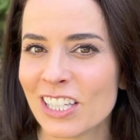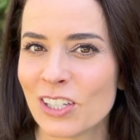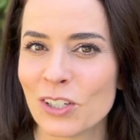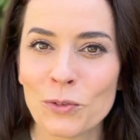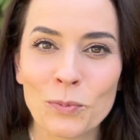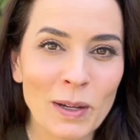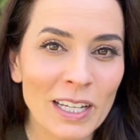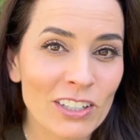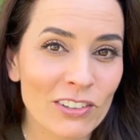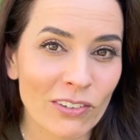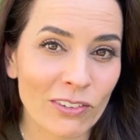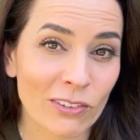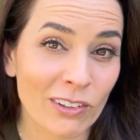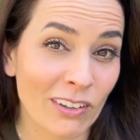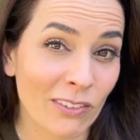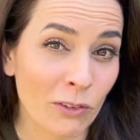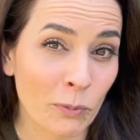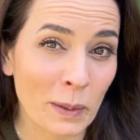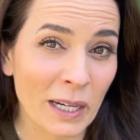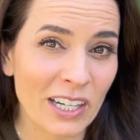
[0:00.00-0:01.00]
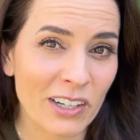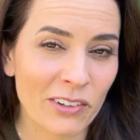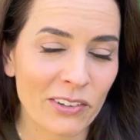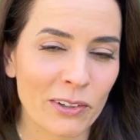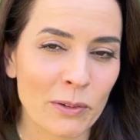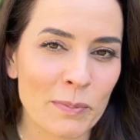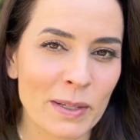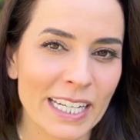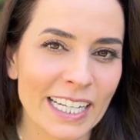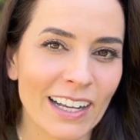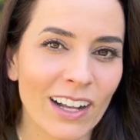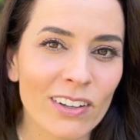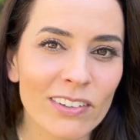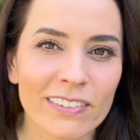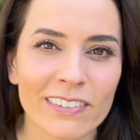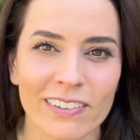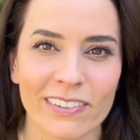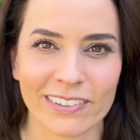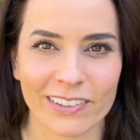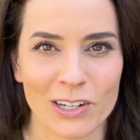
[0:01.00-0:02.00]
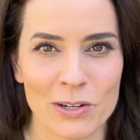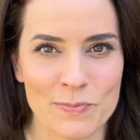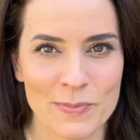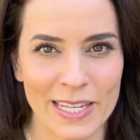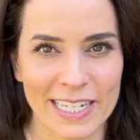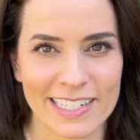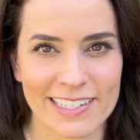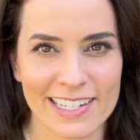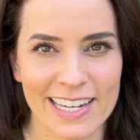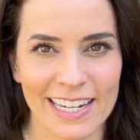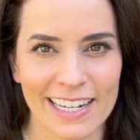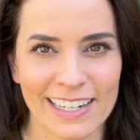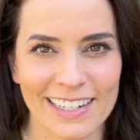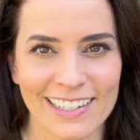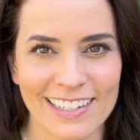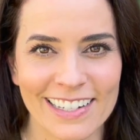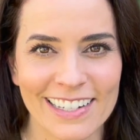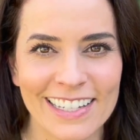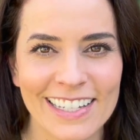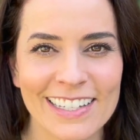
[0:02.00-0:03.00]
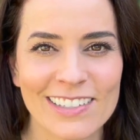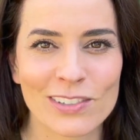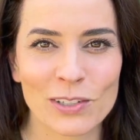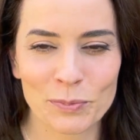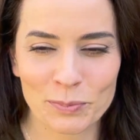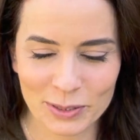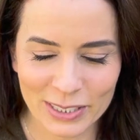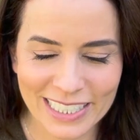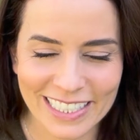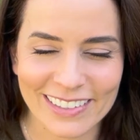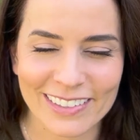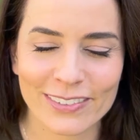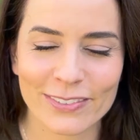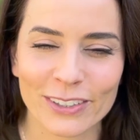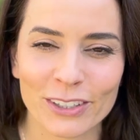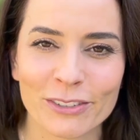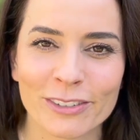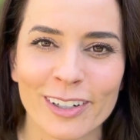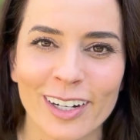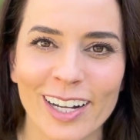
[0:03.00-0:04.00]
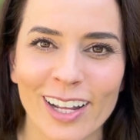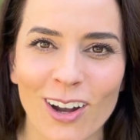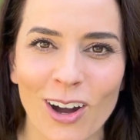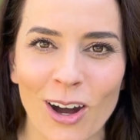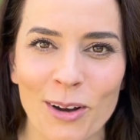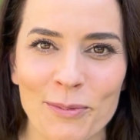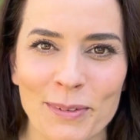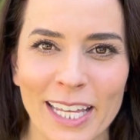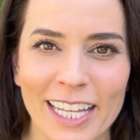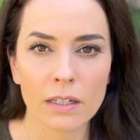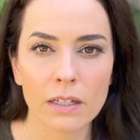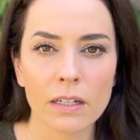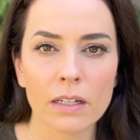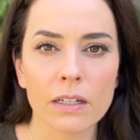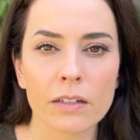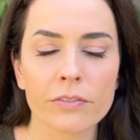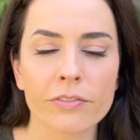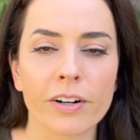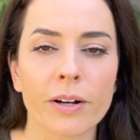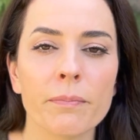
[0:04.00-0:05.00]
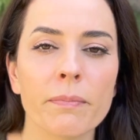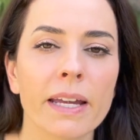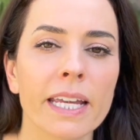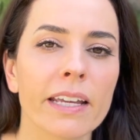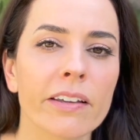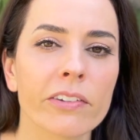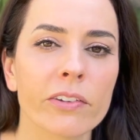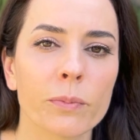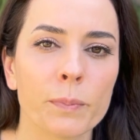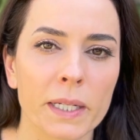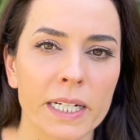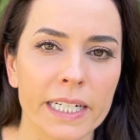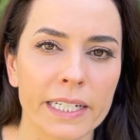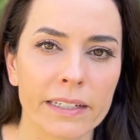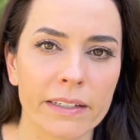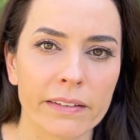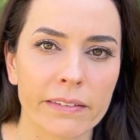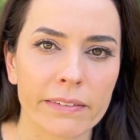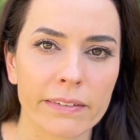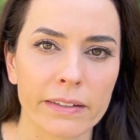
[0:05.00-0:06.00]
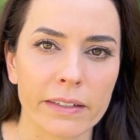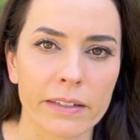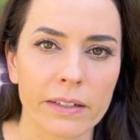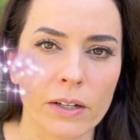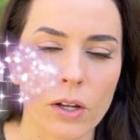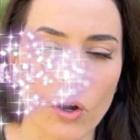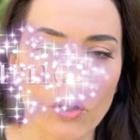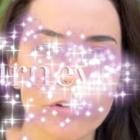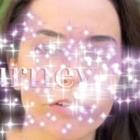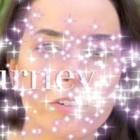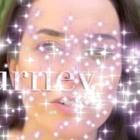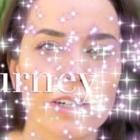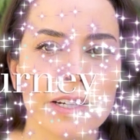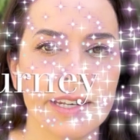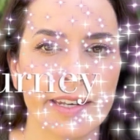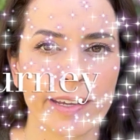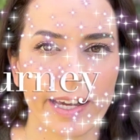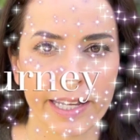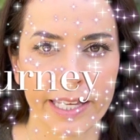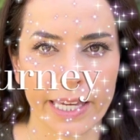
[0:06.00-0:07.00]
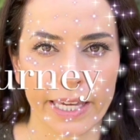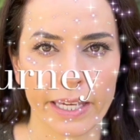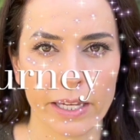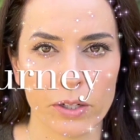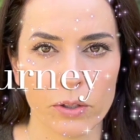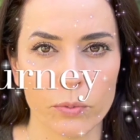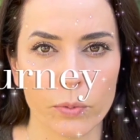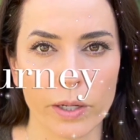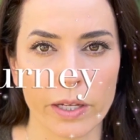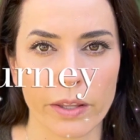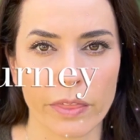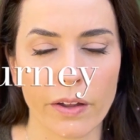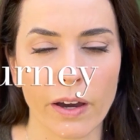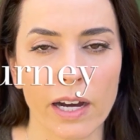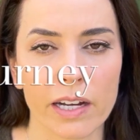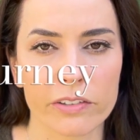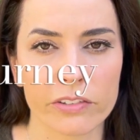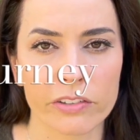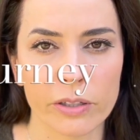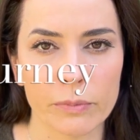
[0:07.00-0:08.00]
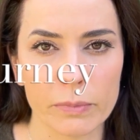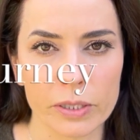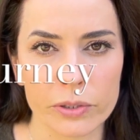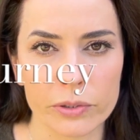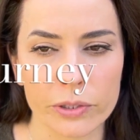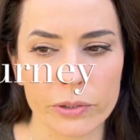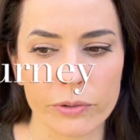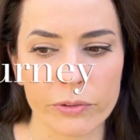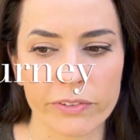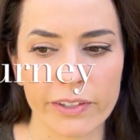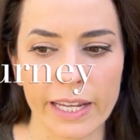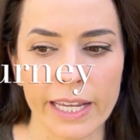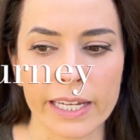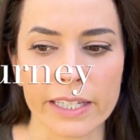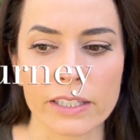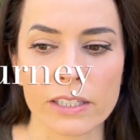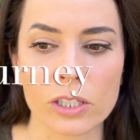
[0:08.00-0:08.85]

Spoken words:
you might just inspire somebody else to start meditating. So please feel free to comment. From my experience in over a decade with Hashimoto's and